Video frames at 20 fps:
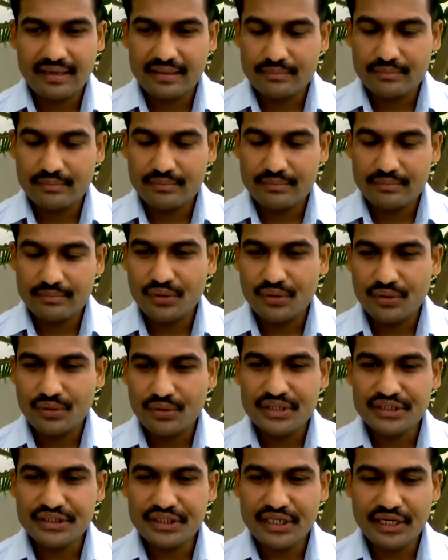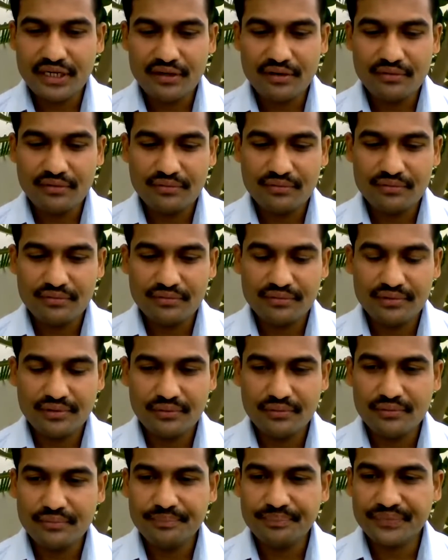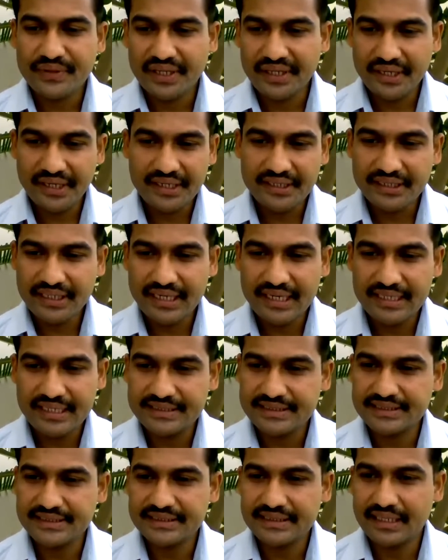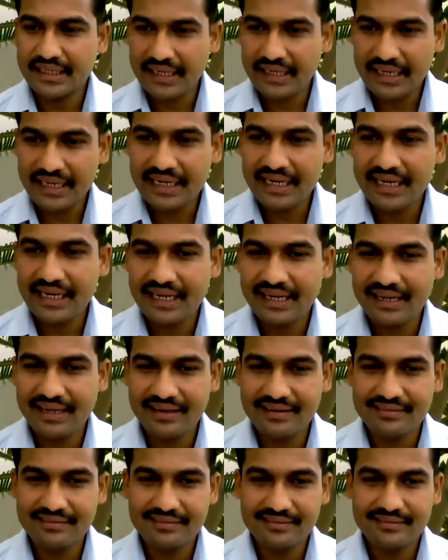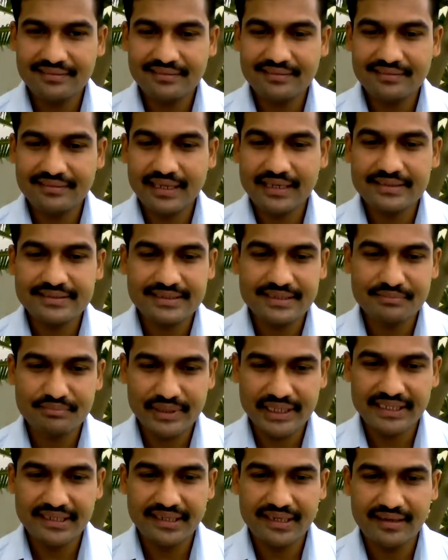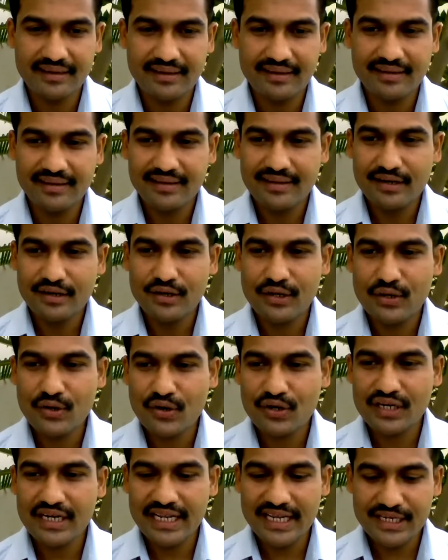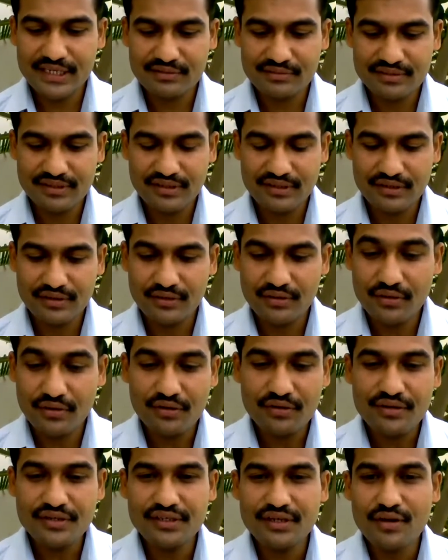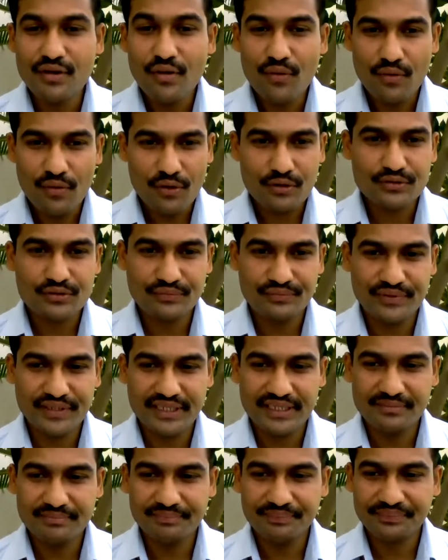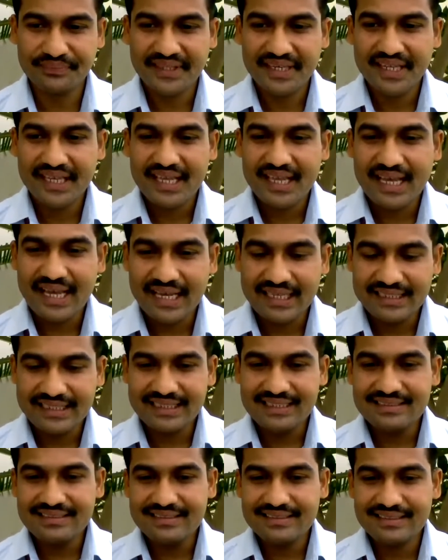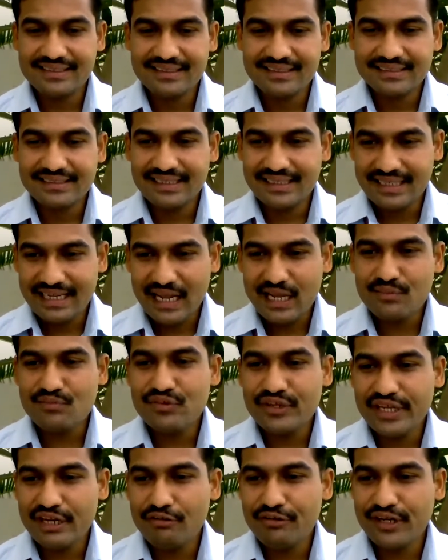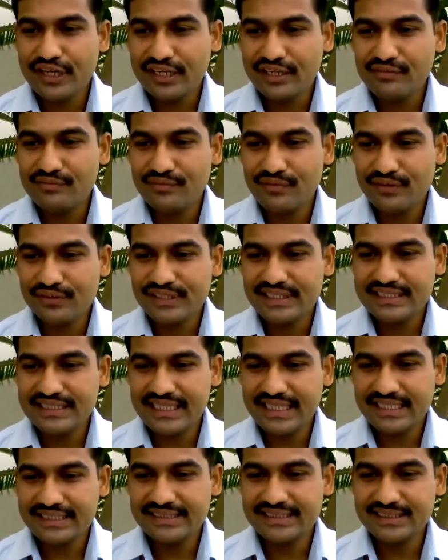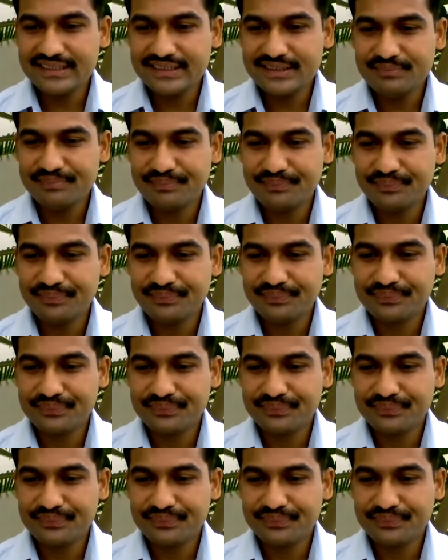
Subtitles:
And I'm sure you must have, read the lesson again and again, Nelson Mandela, long walk to freedom. I think the time we have taken for this lesson,